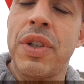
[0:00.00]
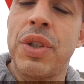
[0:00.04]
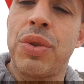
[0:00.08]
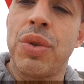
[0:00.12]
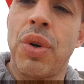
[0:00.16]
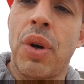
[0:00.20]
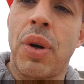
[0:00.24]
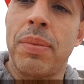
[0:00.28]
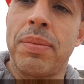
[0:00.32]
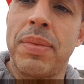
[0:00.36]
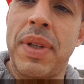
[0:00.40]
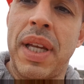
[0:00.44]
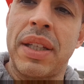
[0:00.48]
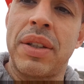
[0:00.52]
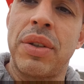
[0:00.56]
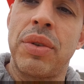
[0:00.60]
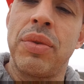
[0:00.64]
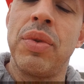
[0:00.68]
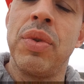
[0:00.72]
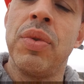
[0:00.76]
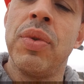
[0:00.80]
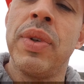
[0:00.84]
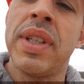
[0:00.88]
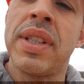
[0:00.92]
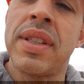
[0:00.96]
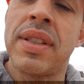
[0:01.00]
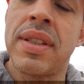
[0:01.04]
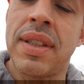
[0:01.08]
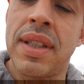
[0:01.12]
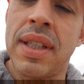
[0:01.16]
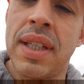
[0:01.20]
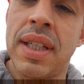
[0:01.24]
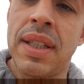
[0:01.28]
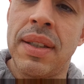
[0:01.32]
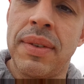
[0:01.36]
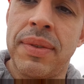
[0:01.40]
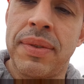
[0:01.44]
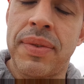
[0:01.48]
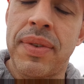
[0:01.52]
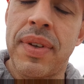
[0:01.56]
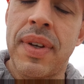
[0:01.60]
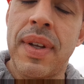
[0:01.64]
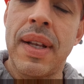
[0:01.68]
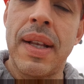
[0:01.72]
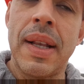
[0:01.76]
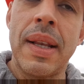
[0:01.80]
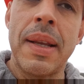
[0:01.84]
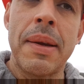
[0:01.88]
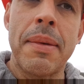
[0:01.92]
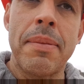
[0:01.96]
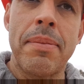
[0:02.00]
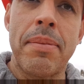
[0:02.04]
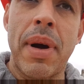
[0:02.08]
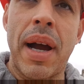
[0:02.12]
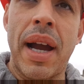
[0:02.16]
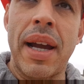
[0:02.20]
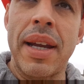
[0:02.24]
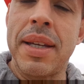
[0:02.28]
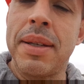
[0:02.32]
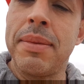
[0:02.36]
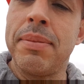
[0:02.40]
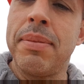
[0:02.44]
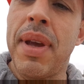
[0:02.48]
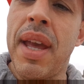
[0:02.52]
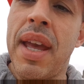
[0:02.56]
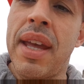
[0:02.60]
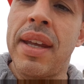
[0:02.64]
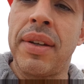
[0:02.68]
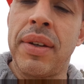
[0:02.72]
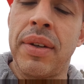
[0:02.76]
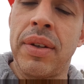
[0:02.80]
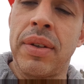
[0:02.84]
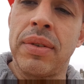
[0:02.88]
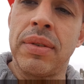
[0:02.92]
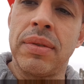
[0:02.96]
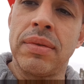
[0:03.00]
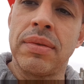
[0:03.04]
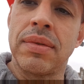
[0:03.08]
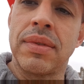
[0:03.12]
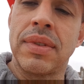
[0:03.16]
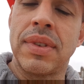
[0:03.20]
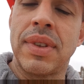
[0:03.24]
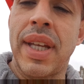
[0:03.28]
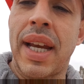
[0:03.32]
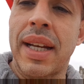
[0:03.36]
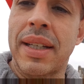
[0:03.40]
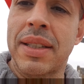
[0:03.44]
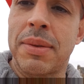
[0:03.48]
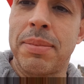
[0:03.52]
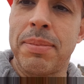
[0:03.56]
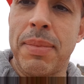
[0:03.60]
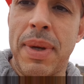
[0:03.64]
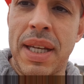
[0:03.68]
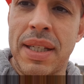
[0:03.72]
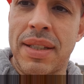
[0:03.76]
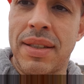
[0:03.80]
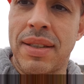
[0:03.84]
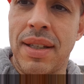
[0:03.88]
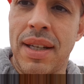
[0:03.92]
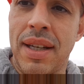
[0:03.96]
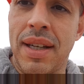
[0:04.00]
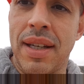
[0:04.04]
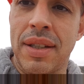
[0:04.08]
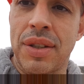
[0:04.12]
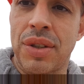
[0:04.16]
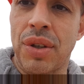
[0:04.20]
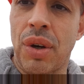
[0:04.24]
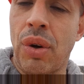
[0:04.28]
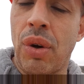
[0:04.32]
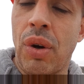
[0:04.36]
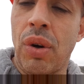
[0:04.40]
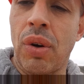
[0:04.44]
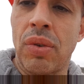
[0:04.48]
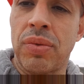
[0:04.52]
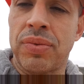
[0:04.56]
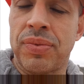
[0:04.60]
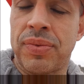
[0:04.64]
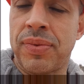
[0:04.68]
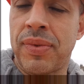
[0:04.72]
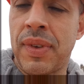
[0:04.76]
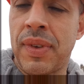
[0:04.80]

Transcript: job that you receive by email text message or